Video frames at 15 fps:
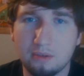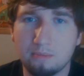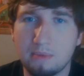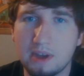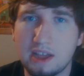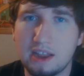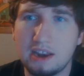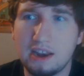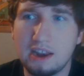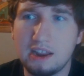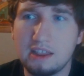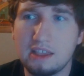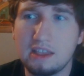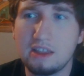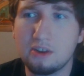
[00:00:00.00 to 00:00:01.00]
But
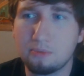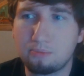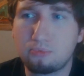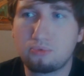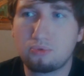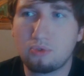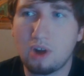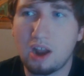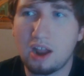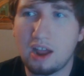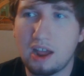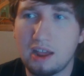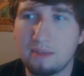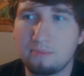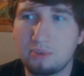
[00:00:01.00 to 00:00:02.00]

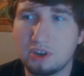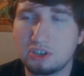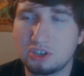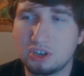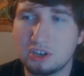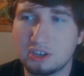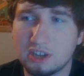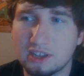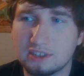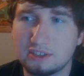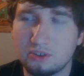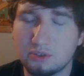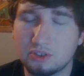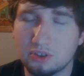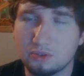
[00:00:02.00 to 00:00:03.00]
I'm pretty sure it does
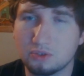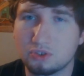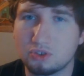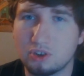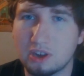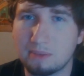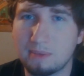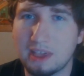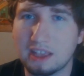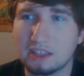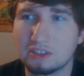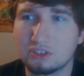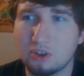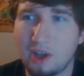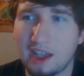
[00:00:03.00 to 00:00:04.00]
do its own streaming,
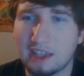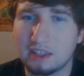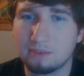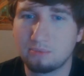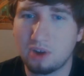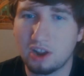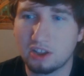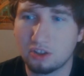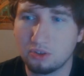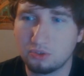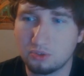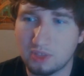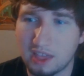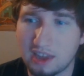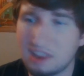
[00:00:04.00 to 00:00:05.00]
so I can probably go
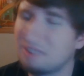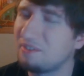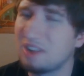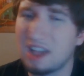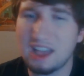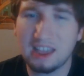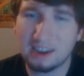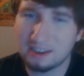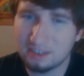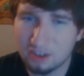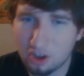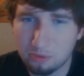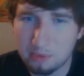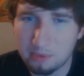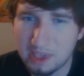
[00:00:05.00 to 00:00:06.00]
through that. If not,
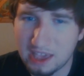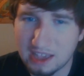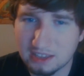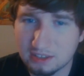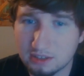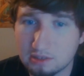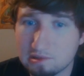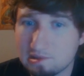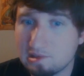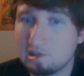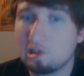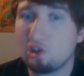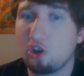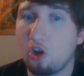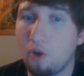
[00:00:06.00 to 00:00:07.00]
OBS,
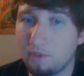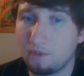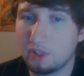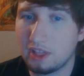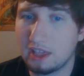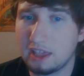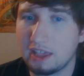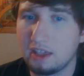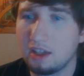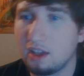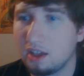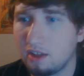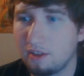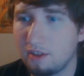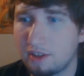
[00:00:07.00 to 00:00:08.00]
hopefully,
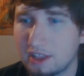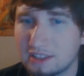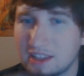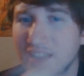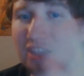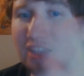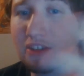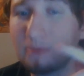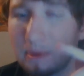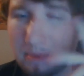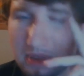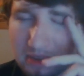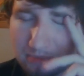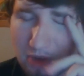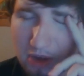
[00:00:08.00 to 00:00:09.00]
because that was my
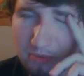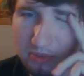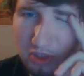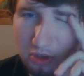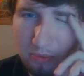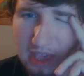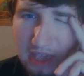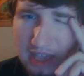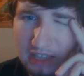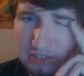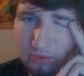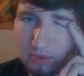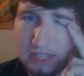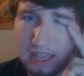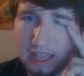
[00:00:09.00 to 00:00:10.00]
biggest problem with OBS,
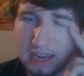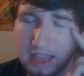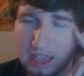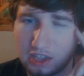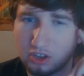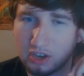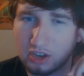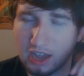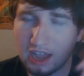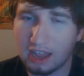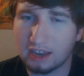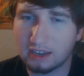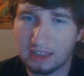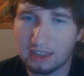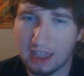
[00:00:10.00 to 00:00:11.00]
was that it could
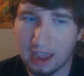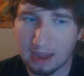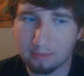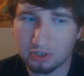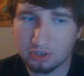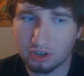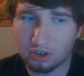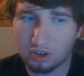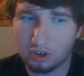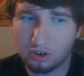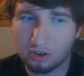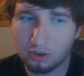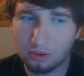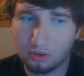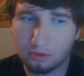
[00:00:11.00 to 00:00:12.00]
not capture
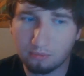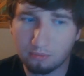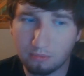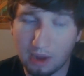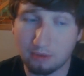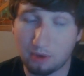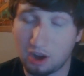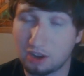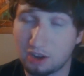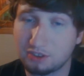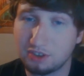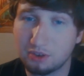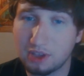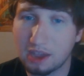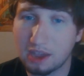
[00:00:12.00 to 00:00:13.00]
my
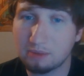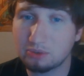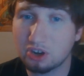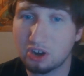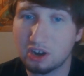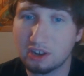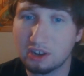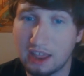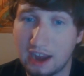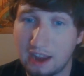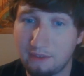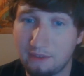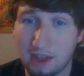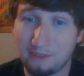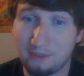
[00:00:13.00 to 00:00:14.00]
Roxio capture card that
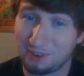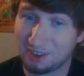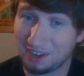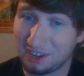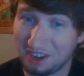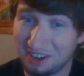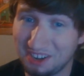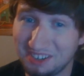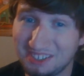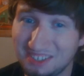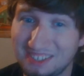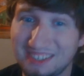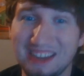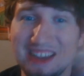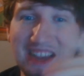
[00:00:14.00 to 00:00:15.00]
I've had for years.